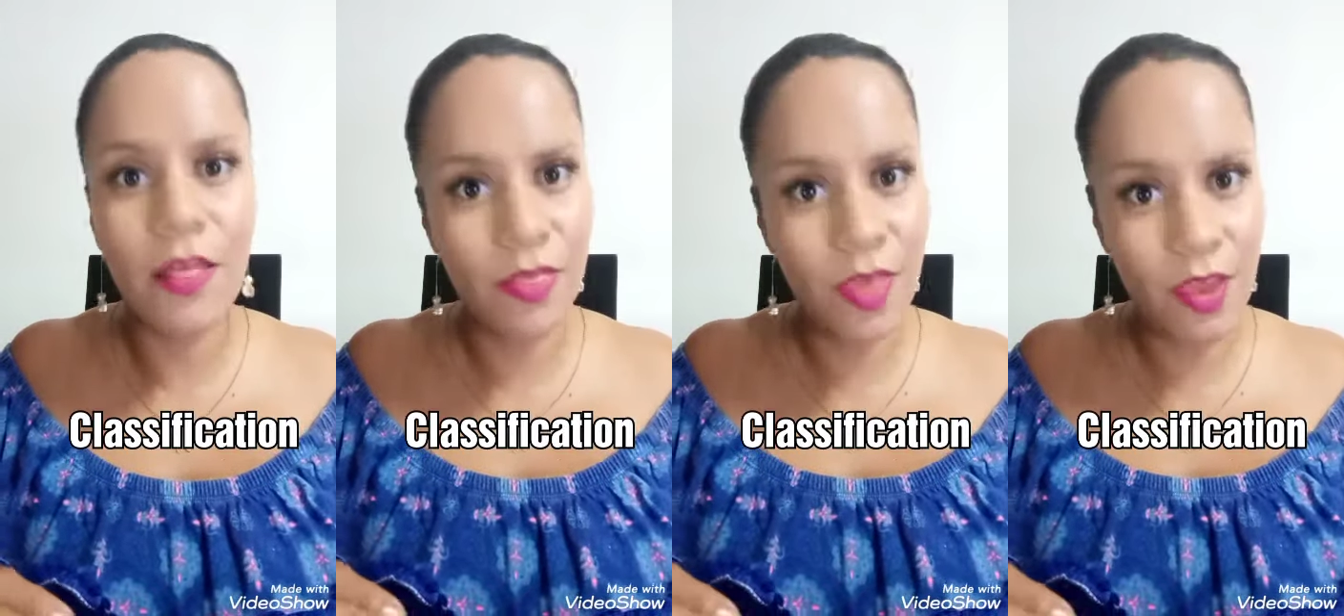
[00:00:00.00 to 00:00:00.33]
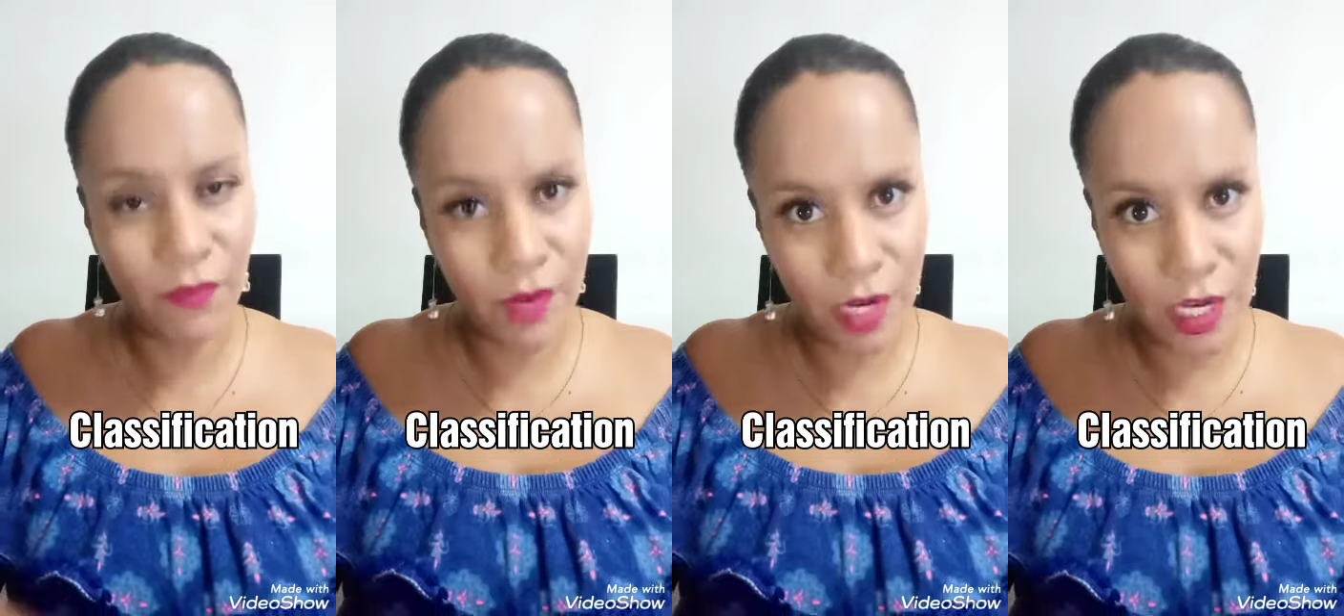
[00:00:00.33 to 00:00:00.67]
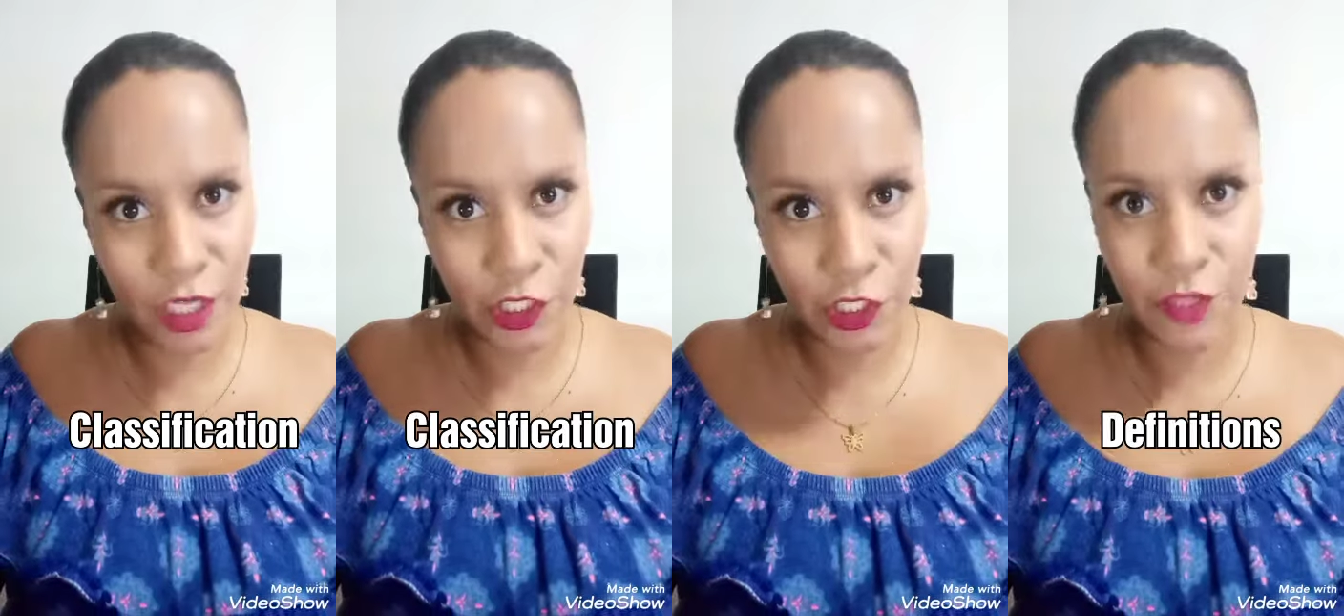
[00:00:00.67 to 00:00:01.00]

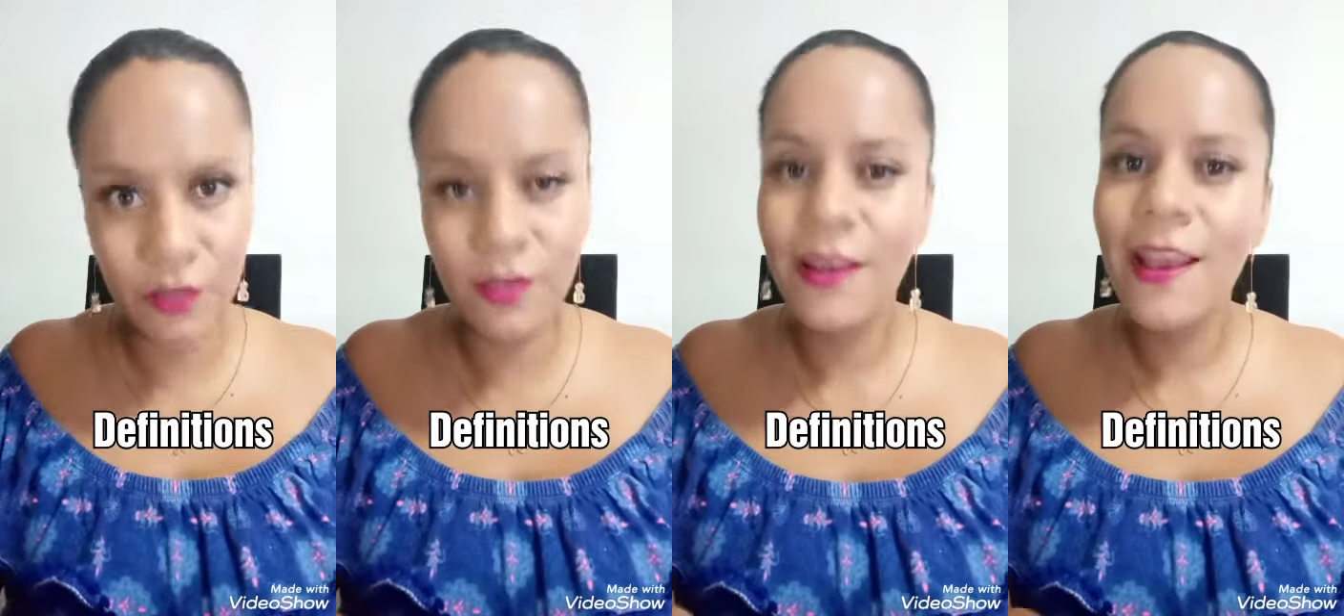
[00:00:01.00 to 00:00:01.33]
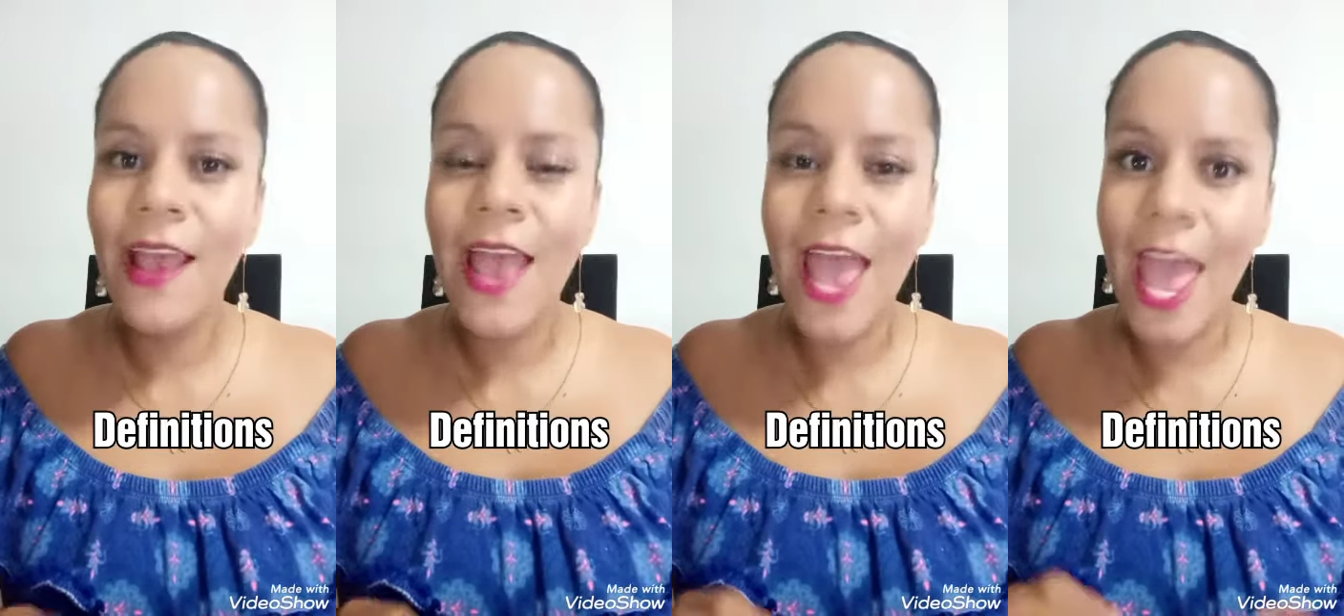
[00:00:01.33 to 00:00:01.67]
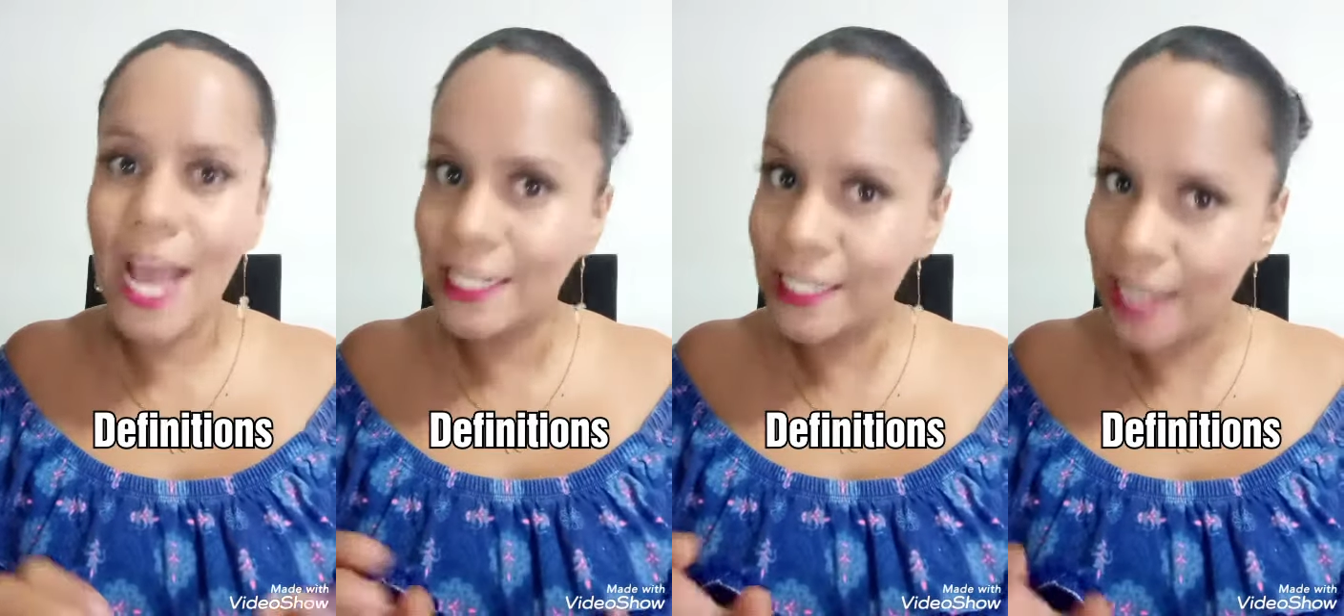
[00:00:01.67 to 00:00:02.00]
definition,
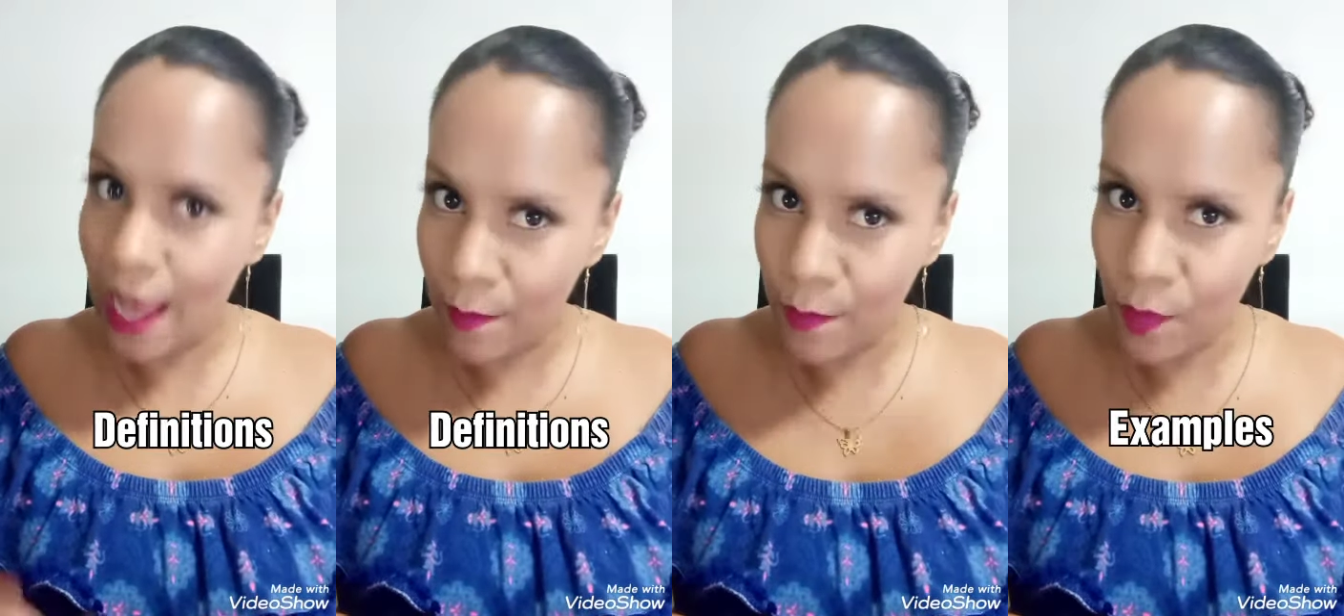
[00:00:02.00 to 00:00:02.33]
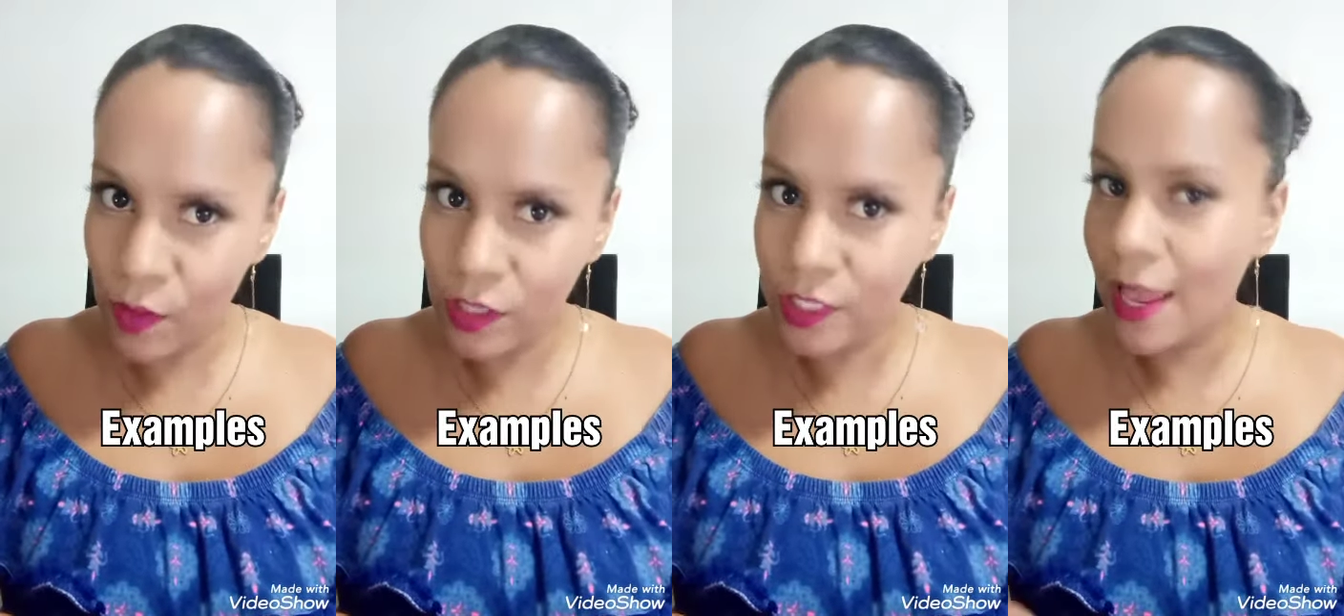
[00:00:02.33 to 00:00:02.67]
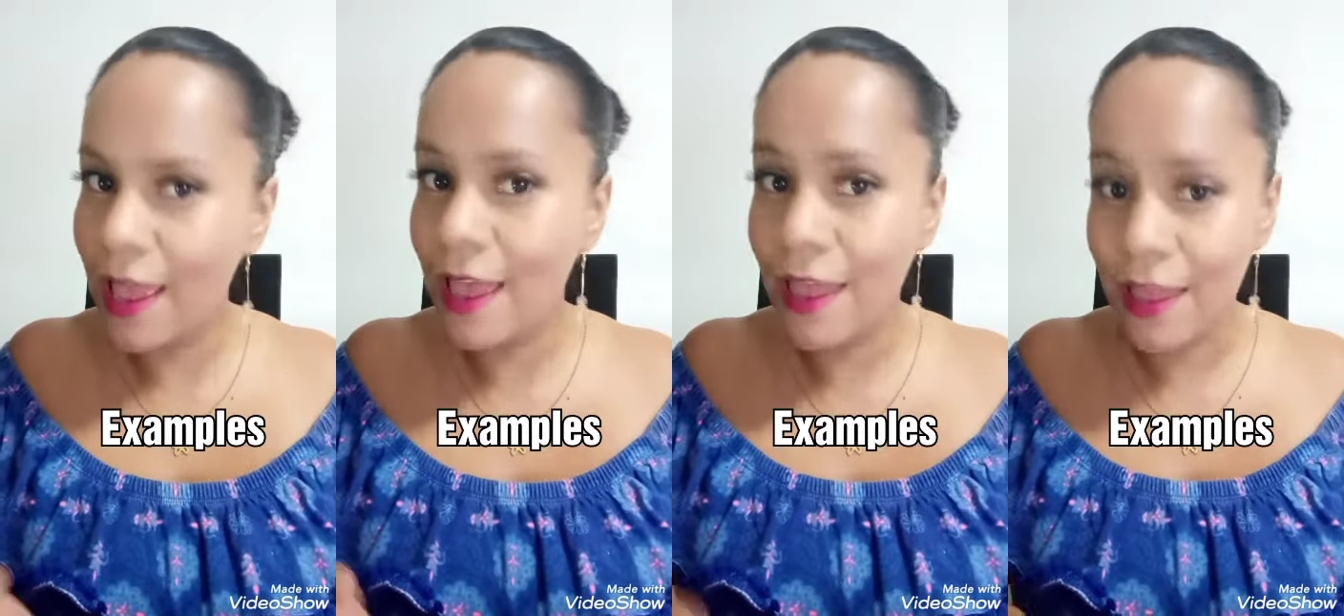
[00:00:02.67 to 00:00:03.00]
examples,
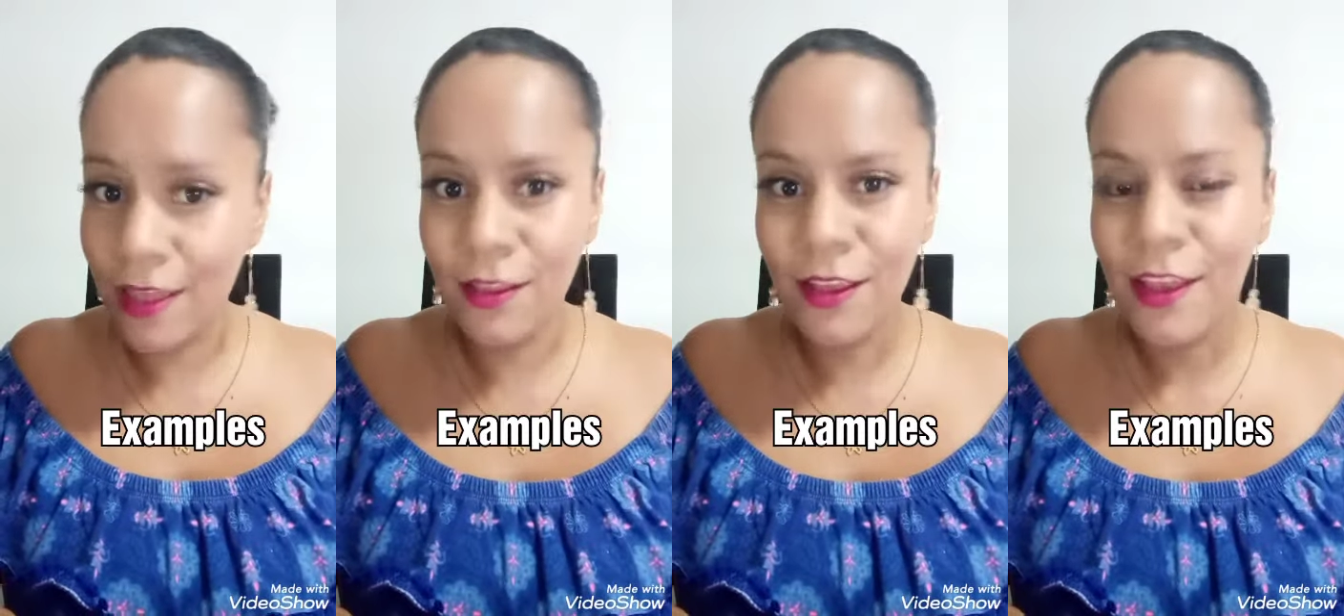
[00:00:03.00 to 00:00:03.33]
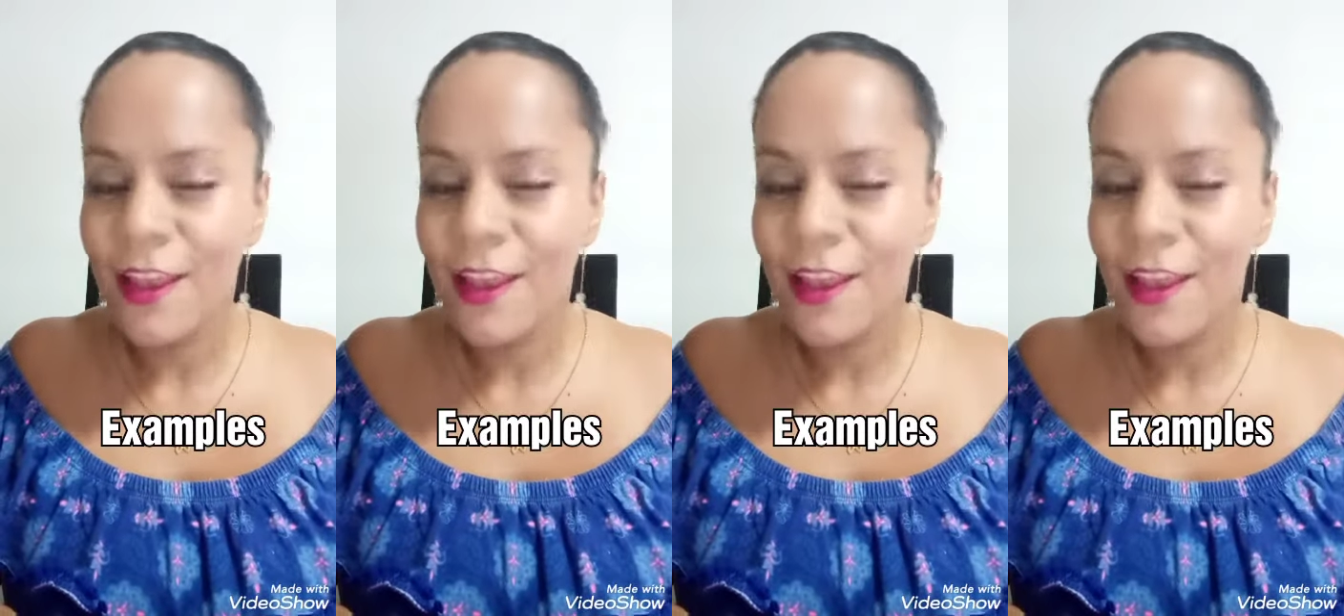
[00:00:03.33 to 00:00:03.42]
and